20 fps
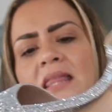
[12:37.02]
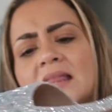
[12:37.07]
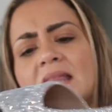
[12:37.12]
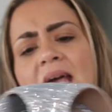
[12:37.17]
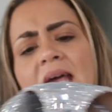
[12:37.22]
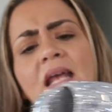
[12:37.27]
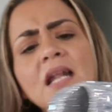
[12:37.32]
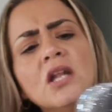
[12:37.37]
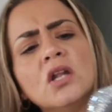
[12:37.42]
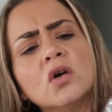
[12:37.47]

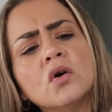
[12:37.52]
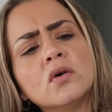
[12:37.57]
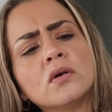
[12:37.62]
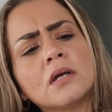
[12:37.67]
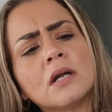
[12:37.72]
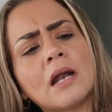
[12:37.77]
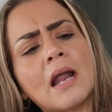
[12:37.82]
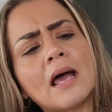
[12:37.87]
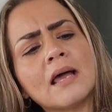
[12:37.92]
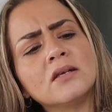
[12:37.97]
They
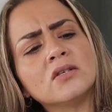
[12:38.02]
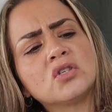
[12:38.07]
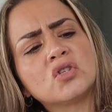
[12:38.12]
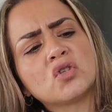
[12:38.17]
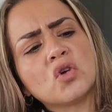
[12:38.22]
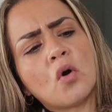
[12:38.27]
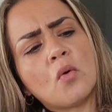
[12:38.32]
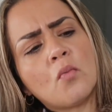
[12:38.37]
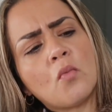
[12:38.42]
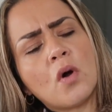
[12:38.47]
look like
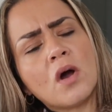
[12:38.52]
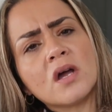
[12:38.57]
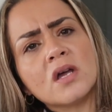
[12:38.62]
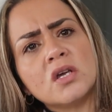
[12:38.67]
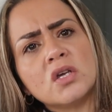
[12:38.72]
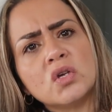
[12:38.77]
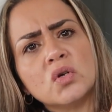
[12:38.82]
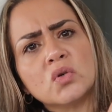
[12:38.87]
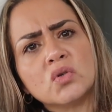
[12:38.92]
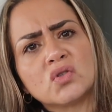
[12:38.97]

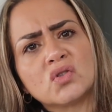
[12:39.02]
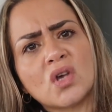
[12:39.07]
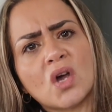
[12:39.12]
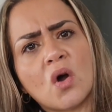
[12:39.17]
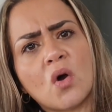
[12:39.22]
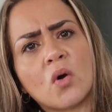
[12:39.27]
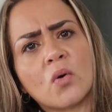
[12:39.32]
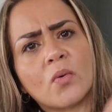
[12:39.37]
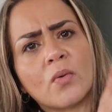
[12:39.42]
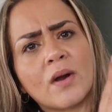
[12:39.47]
someone used
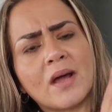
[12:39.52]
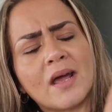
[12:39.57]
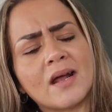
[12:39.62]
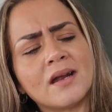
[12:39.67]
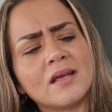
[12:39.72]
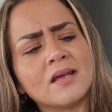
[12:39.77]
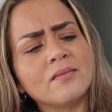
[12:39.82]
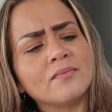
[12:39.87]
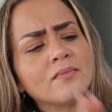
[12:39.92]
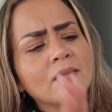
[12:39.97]
it
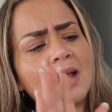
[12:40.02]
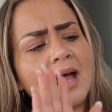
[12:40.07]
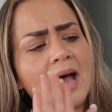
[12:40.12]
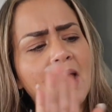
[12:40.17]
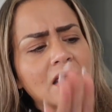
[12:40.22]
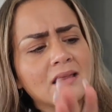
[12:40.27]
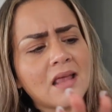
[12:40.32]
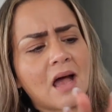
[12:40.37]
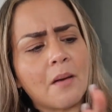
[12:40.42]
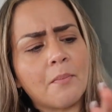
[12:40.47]
already.
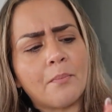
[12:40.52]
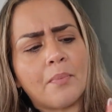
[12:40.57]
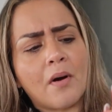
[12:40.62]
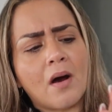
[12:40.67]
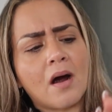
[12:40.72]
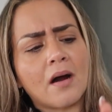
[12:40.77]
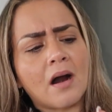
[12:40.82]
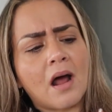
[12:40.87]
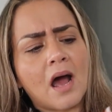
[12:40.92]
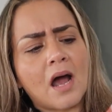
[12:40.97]
That
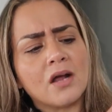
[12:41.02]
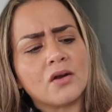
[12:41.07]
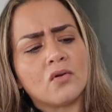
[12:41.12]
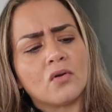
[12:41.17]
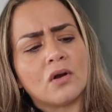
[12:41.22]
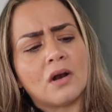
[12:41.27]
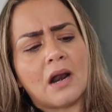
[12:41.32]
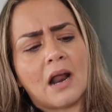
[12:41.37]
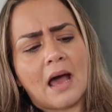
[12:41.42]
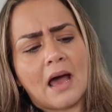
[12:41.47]
part I
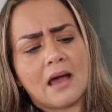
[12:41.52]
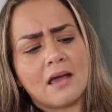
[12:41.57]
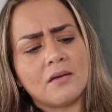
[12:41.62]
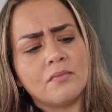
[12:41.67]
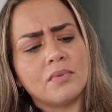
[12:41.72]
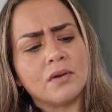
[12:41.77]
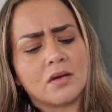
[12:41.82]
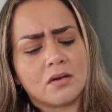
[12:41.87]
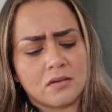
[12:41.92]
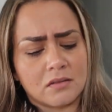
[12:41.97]
don't
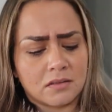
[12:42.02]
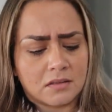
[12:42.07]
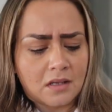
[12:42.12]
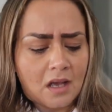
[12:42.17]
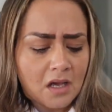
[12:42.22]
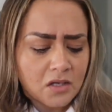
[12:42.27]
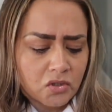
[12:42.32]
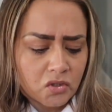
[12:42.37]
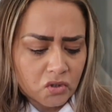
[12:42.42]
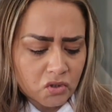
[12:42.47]
like because
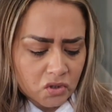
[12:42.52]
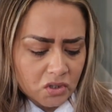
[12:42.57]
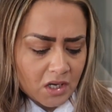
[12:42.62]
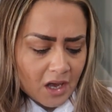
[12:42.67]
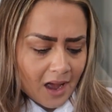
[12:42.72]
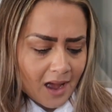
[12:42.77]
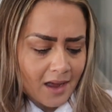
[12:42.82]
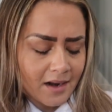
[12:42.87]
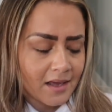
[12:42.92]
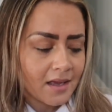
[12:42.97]
I just
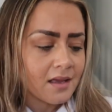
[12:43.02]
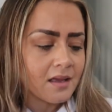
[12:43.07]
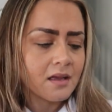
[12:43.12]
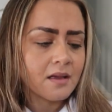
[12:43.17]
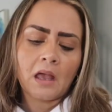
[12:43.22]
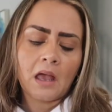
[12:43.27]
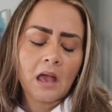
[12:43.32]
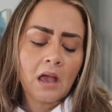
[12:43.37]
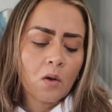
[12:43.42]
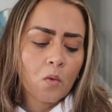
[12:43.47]
got
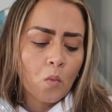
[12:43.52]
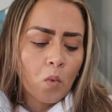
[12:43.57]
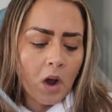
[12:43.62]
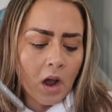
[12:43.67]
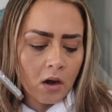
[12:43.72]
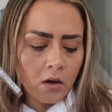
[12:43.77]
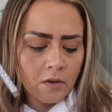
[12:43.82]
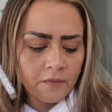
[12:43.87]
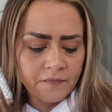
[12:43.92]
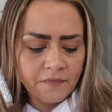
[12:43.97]
it. And
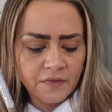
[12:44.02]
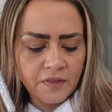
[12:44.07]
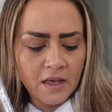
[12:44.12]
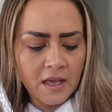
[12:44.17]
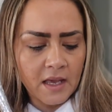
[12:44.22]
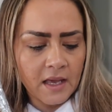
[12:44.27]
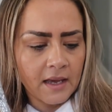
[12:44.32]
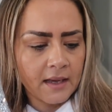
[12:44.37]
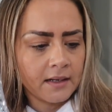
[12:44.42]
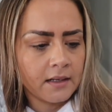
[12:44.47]
one of
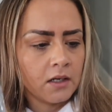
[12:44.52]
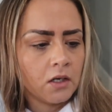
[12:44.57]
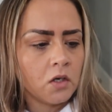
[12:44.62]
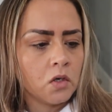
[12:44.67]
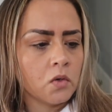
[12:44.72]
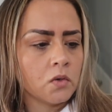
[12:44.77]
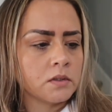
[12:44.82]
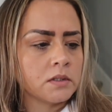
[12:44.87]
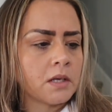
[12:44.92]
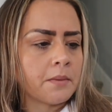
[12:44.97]

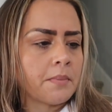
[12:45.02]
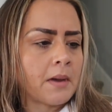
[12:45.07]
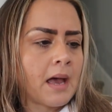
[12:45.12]
them, look the